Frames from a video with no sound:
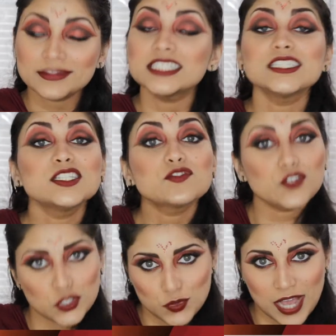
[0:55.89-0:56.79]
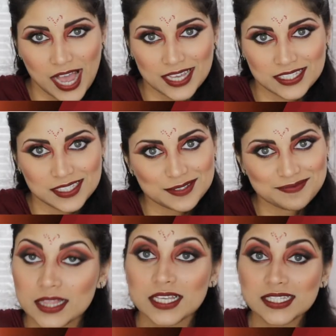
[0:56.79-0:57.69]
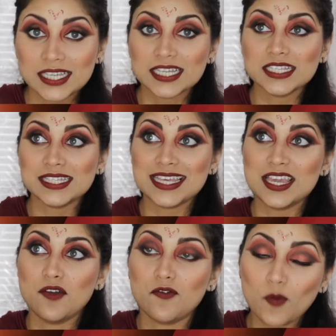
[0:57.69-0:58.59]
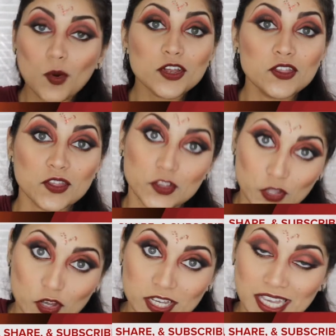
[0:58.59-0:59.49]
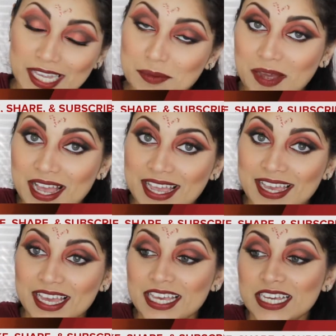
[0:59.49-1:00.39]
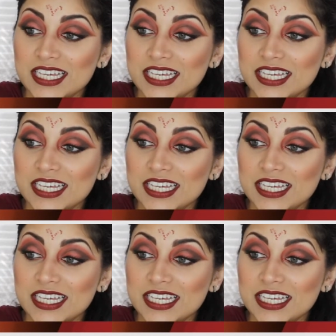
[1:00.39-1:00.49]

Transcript: this is for you guys. This is the fourth look in my